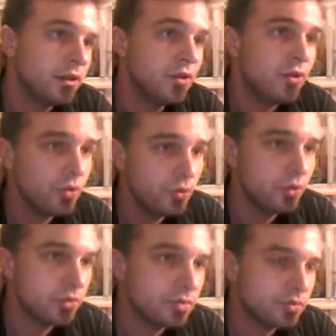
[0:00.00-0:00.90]

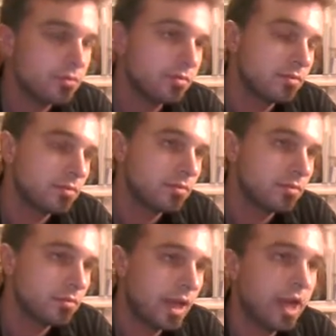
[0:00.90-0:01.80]
Two,
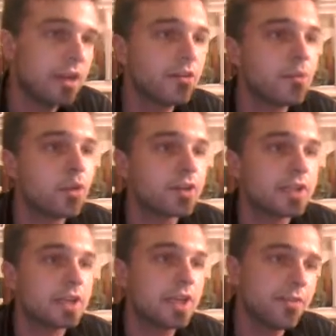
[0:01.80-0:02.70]
and more
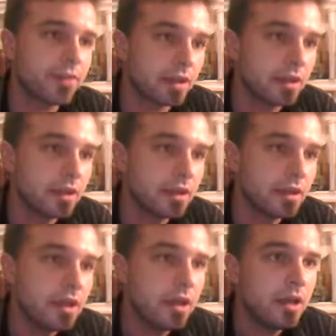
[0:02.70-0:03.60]
significantly,
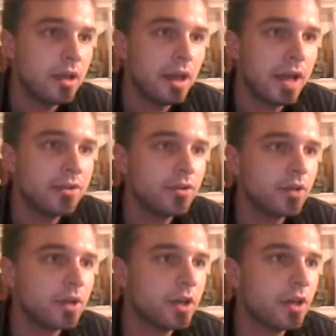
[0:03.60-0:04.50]
I
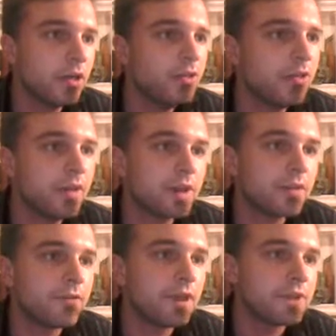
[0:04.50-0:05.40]
took note that
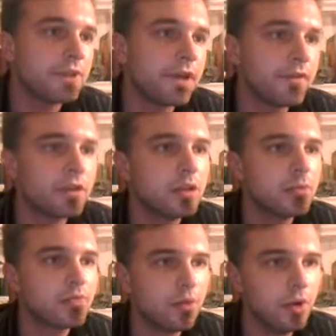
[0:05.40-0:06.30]
the philosophical
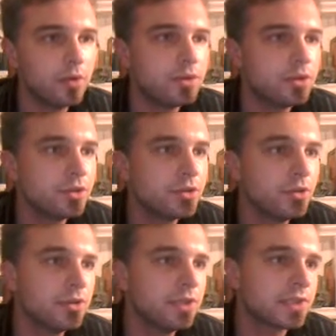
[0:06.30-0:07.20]
approach
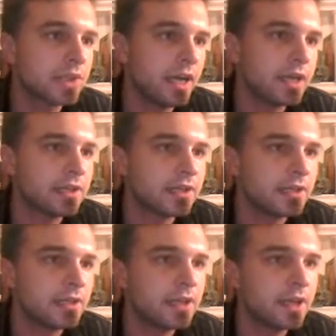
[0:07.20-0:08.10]
to the
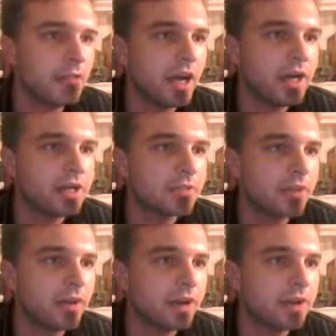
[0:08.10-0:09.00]
sciences in my
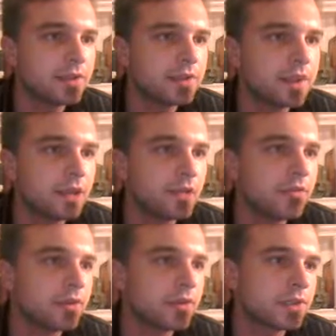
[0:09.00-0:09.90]
experience at the
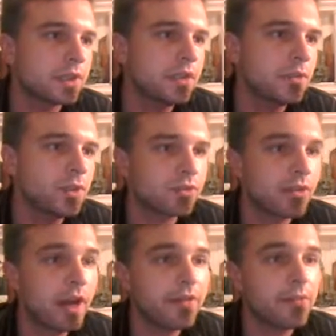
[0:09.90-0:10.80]
university was
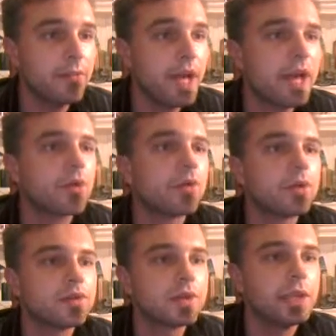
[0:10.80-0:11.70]
rather
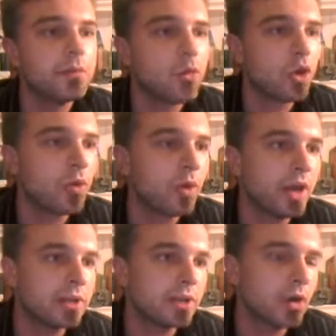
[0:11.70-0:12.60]
backwards in more
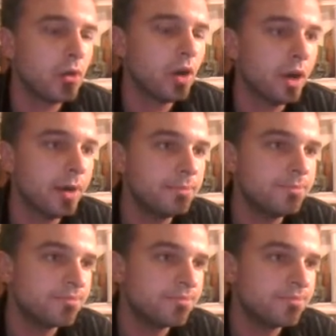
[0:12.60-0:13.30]
ways than one.